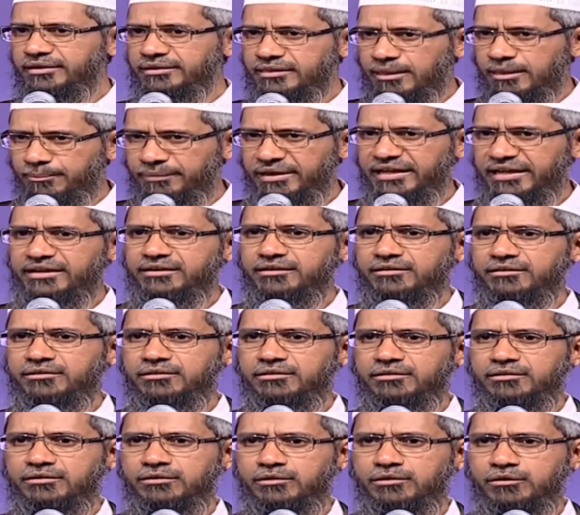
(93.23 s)
the meat
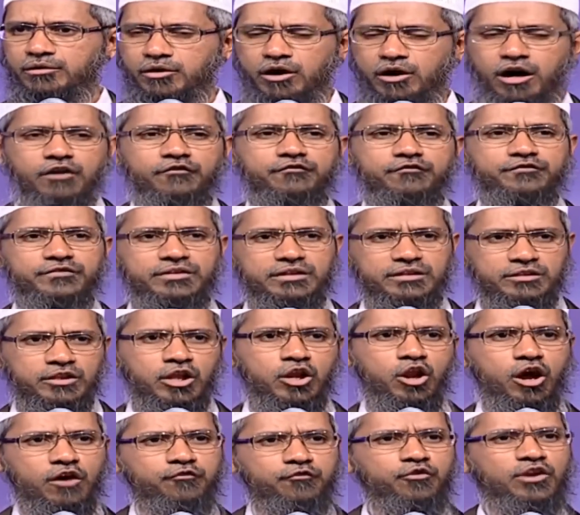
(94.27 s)
of the
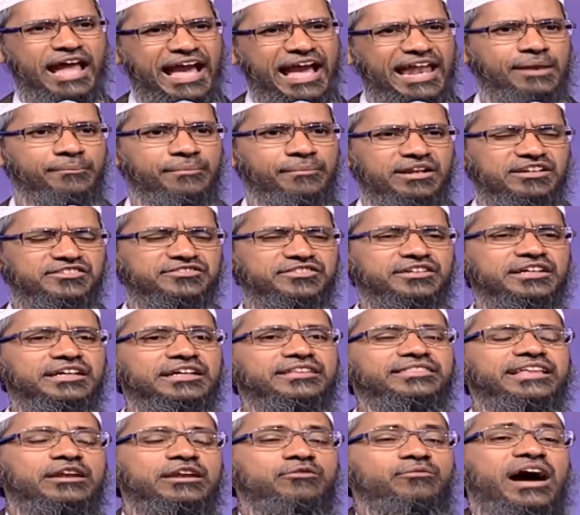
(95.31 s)
lawful animals,
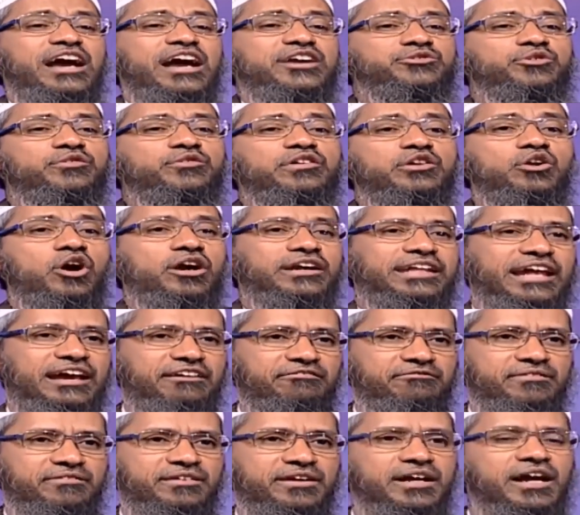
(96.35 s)
then why should we not
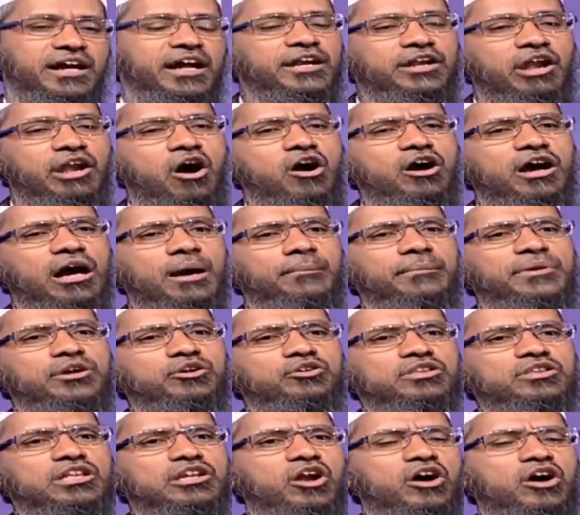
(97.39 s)
have? Now coming
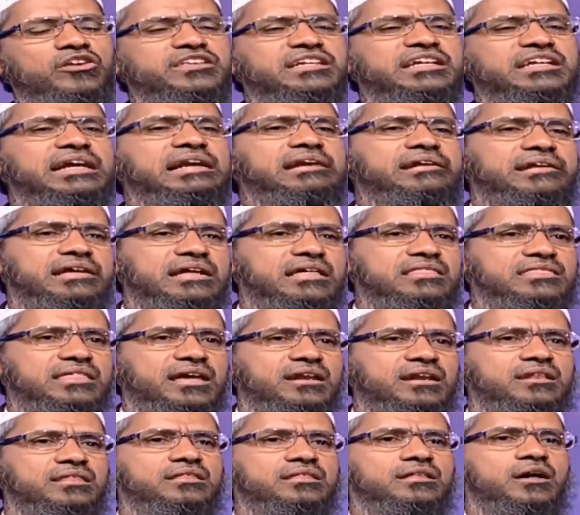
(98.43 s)
to the logical
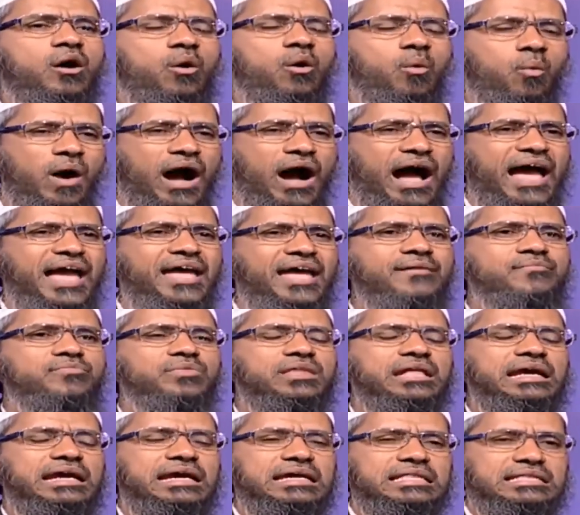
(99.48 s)
reason
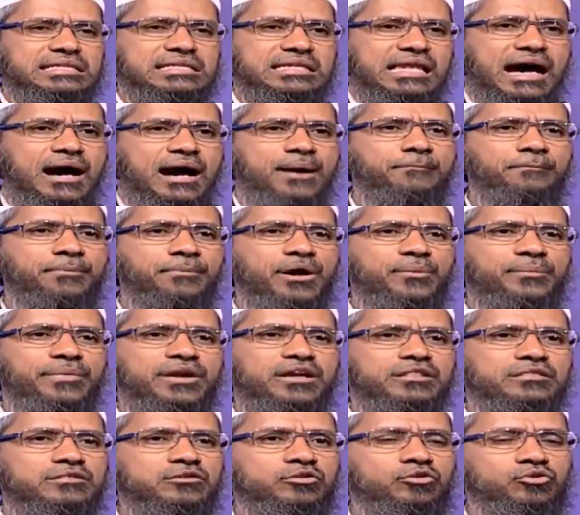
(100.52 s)
why Islam
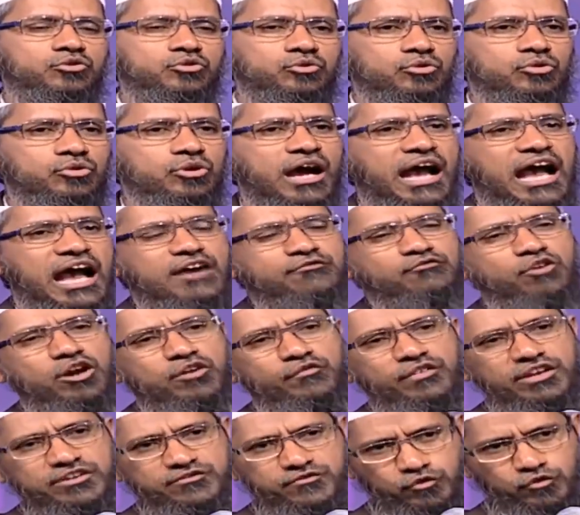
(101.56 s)
permits you to have
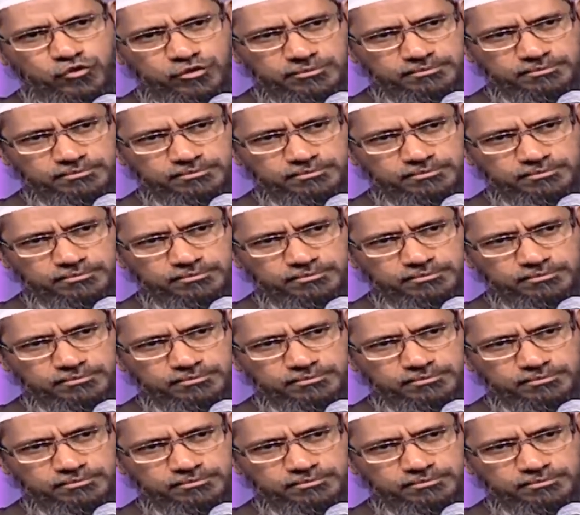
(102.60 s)
non-veg food.